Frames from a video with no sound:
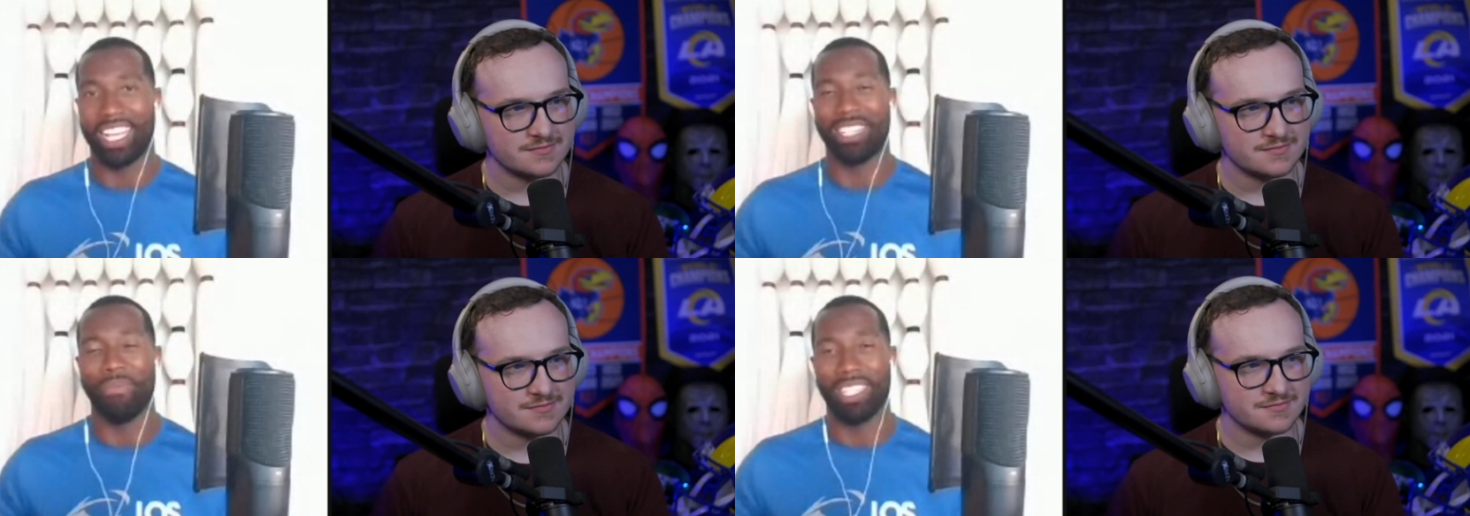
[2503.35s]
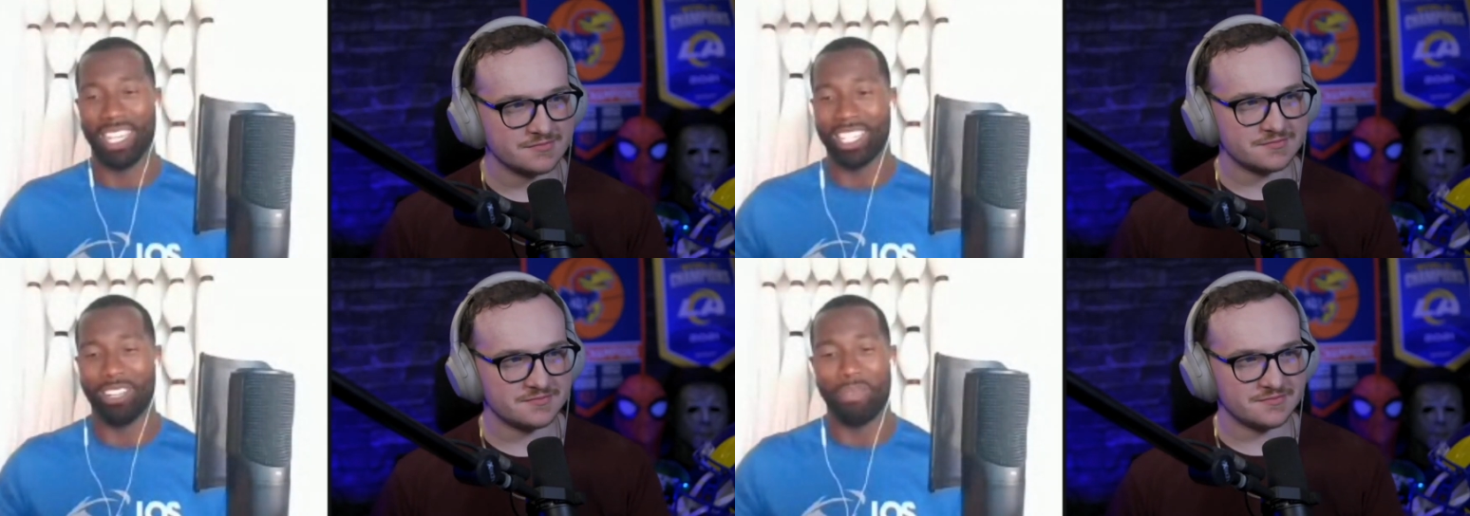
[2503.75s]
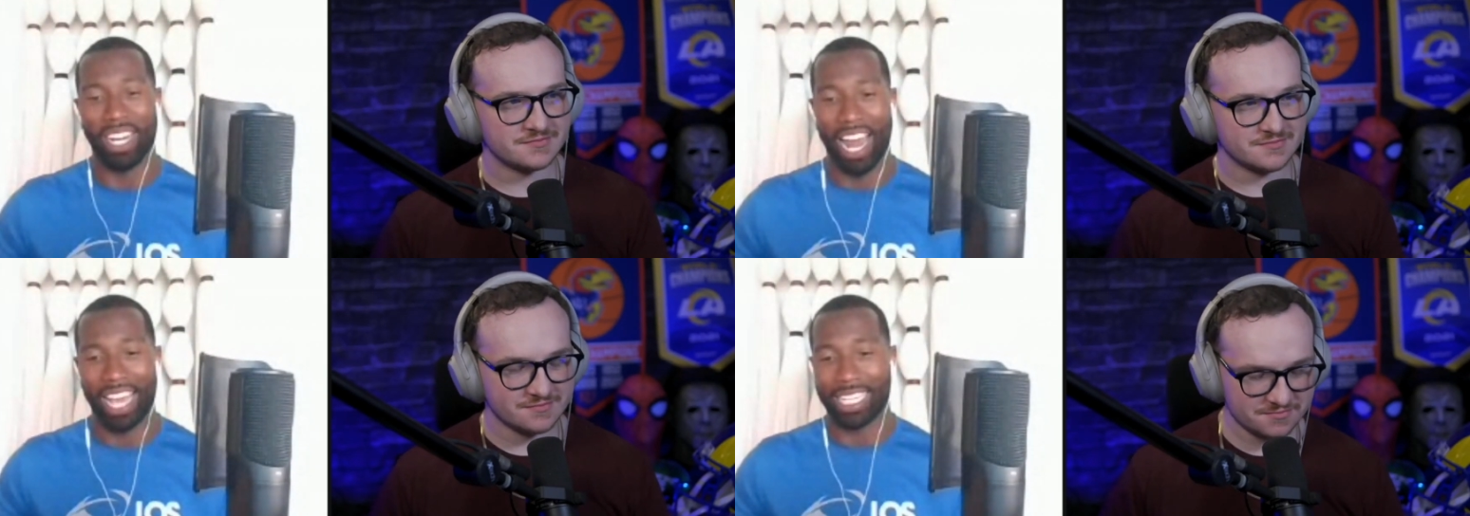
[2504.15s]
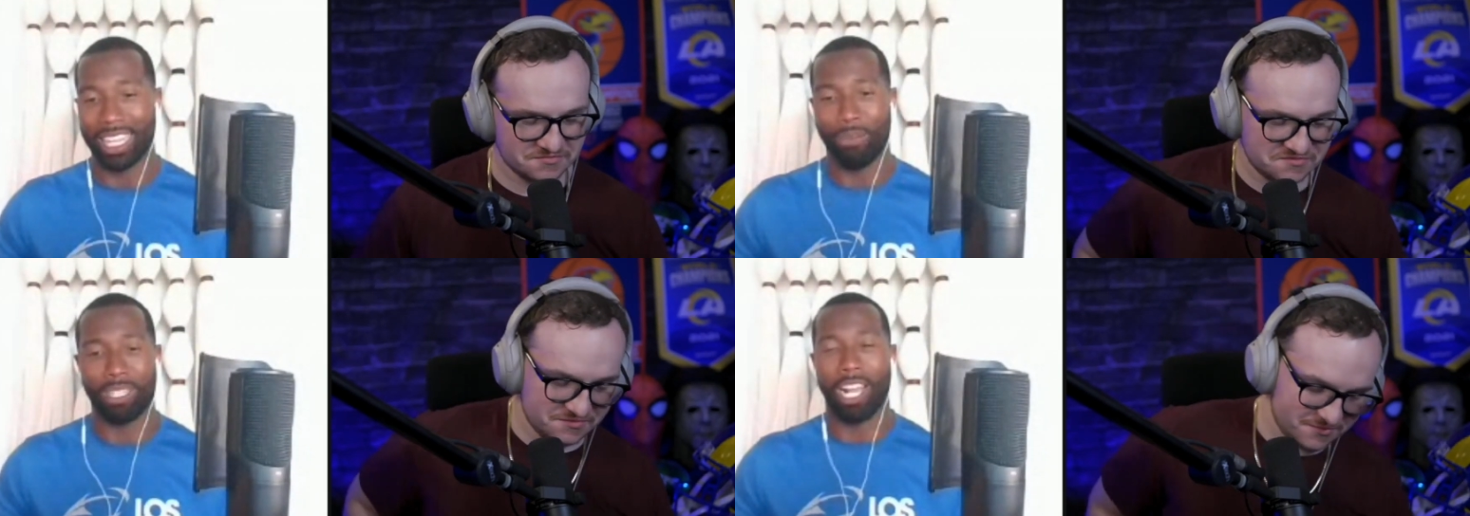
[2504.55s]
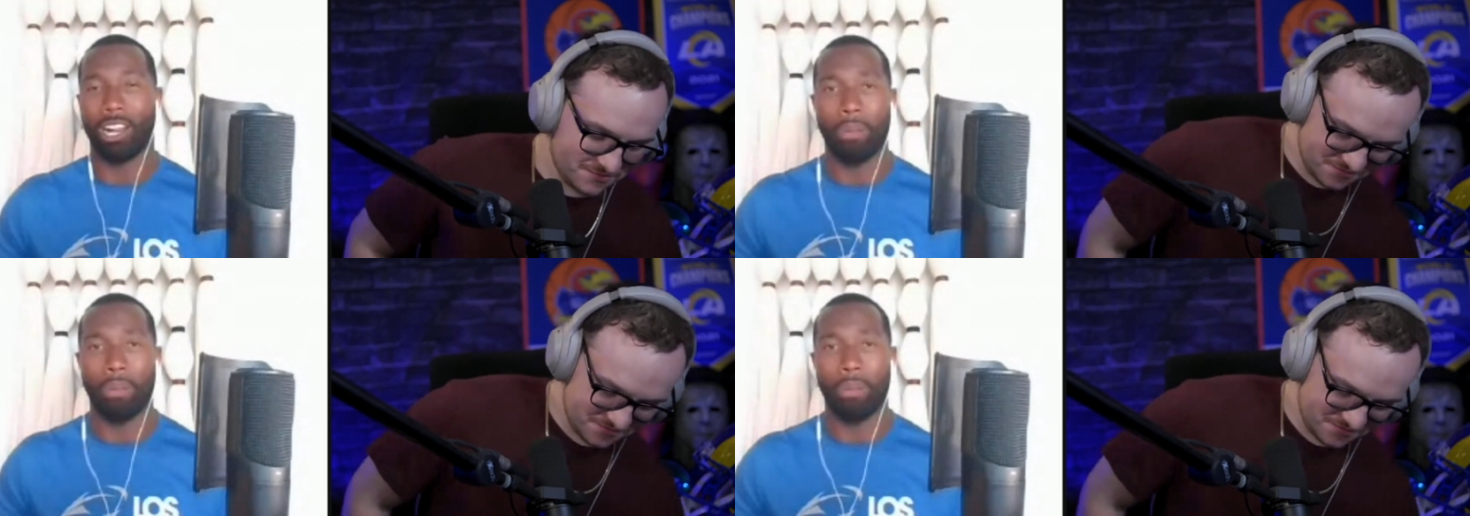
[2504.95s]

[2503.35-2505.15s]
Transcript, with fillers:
Speaker 1: It's going to be it's going to be nice. I think we talked